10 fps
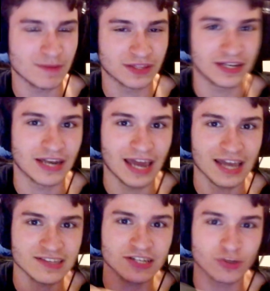but then
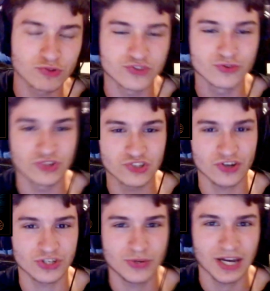as it goes through the
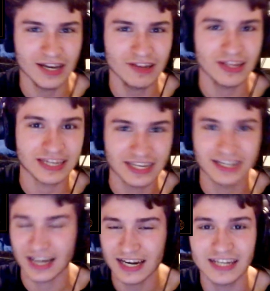song, you kind of like,
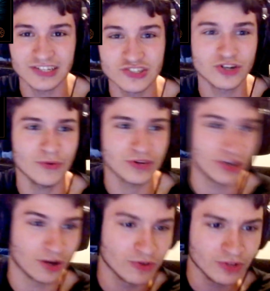it kind of gets you going, you
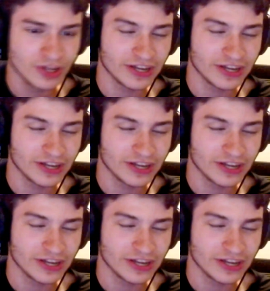know.